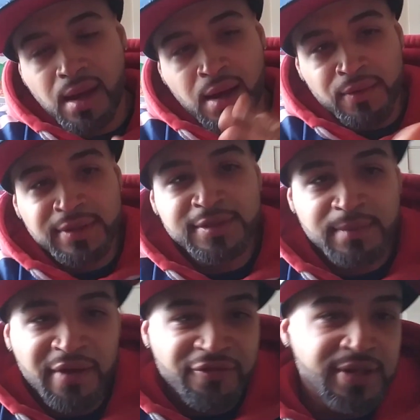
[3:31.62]
I went to
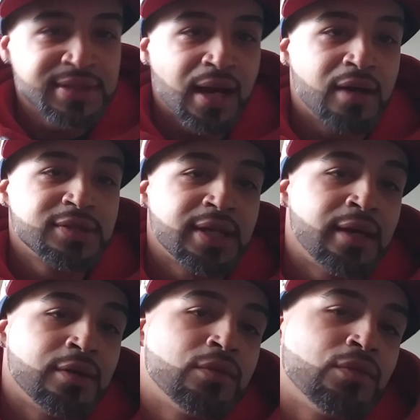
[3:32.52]
my friend's house,
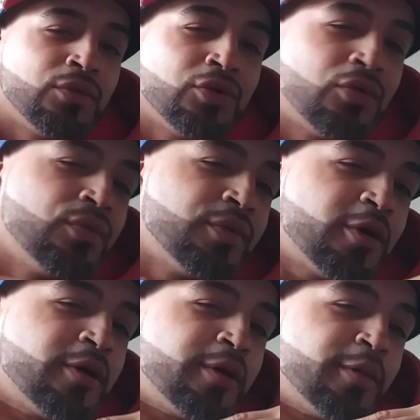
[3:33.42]
and we
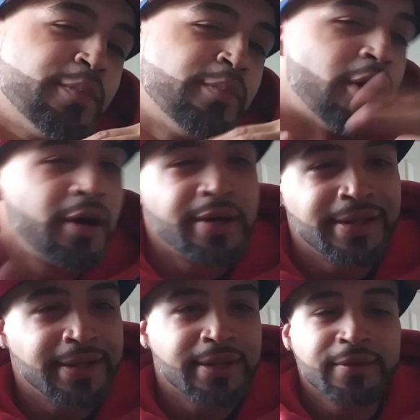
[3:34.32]
were
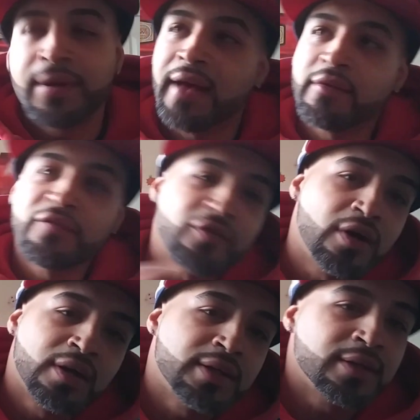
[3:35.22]
partying and having
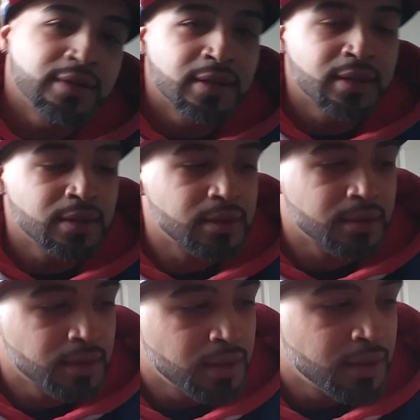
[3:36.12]
fun and
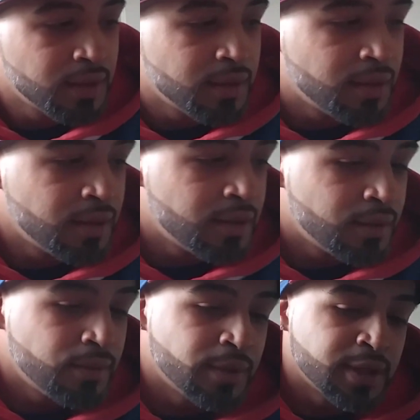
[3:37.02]

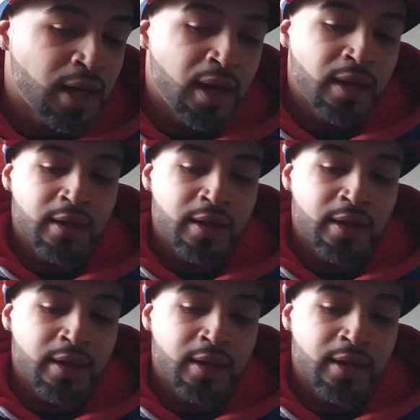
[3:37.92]
whatnot.